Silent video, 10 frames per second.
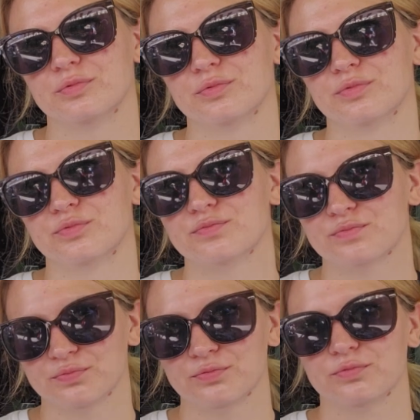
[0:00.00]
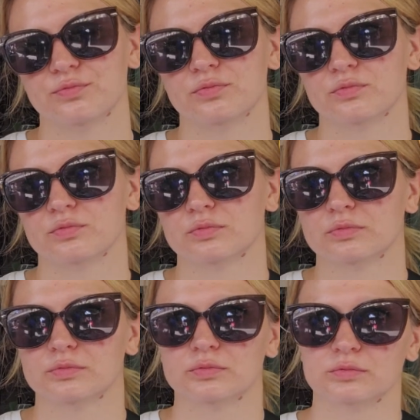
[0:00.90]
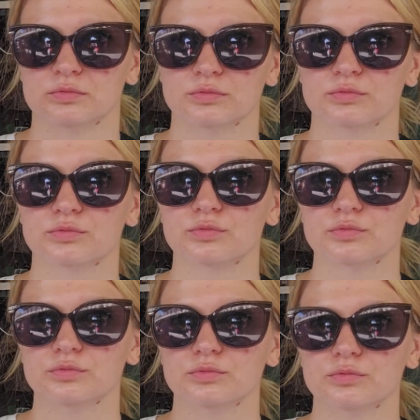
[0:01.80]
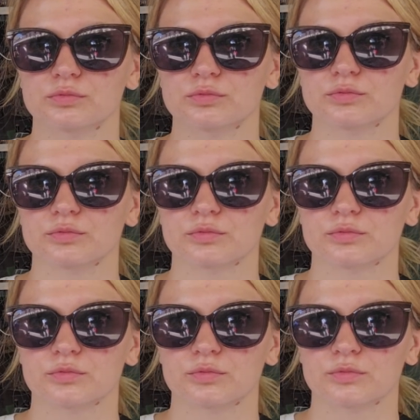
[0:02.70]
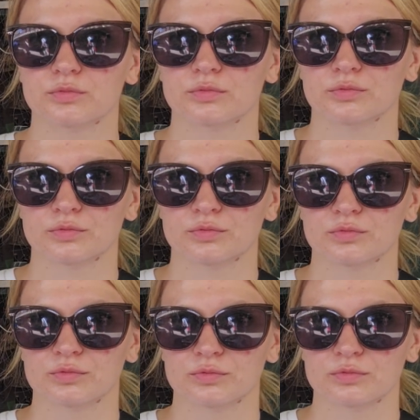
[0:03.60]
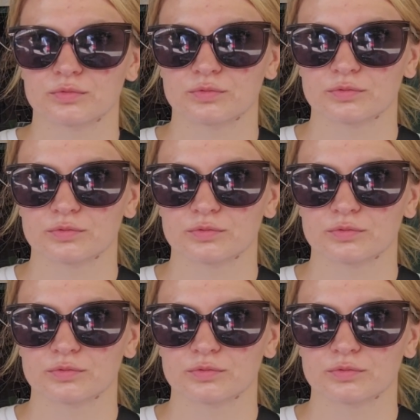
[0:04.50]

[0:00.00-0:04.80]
No words are spoken by the person on screen.